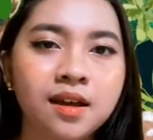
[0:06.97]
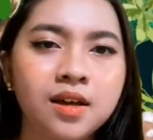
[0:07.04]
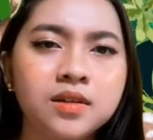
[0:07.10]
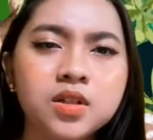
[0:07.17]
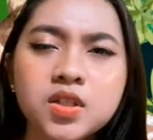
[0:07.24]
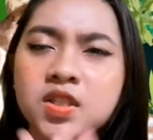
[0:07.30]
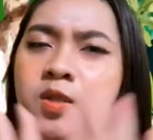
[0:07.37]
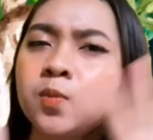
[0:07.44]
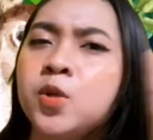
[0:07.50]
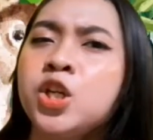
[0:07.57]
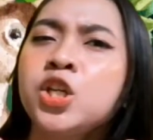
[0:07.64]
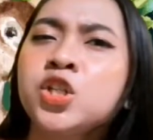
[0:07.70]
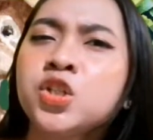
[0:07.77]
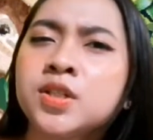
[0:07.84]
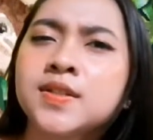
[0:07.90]
the
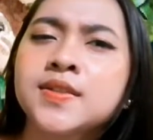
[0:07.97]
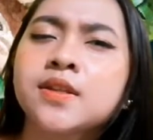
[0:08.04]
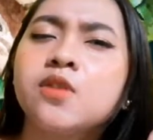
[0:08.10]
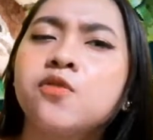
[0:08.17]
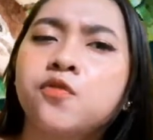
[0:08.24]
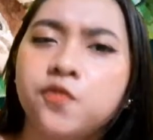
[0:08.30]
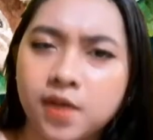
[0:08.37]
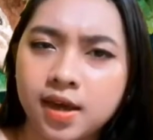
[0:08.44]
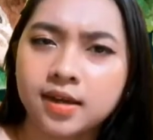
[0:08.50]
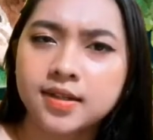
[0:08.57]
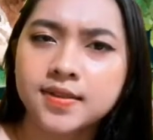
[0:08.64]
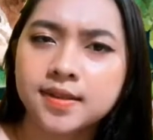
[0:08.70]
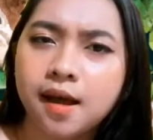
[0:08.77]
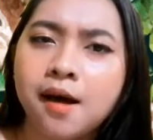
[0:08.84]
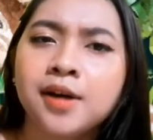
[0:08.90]
species effects
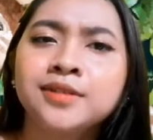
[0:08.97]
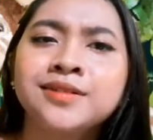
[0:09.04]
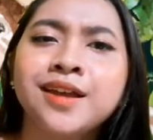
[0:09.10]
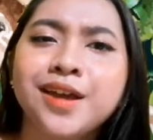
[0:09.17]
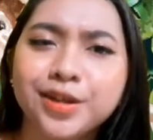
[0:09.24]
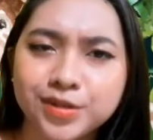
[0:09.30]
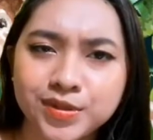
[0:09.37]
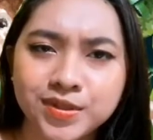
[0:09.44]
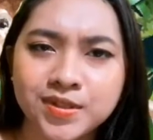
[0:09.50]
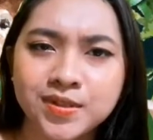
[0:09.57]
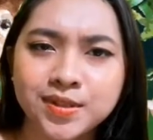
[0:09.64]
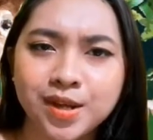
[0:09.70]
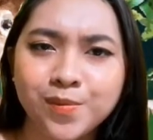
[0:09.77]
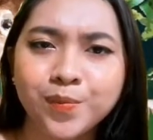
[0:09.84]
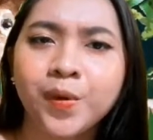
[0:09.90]
on ecosystem